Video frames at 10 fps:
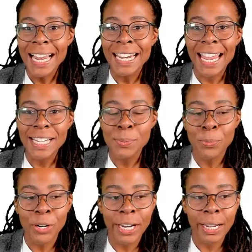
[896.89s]
Let's
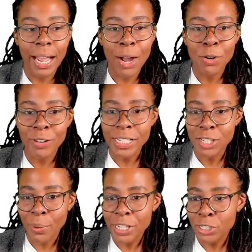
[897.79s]
bring our rate
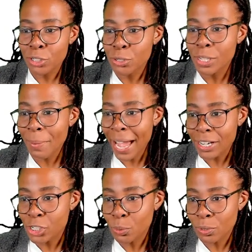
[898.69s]
equation to some
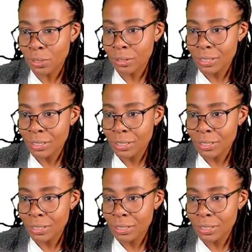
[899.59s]
actual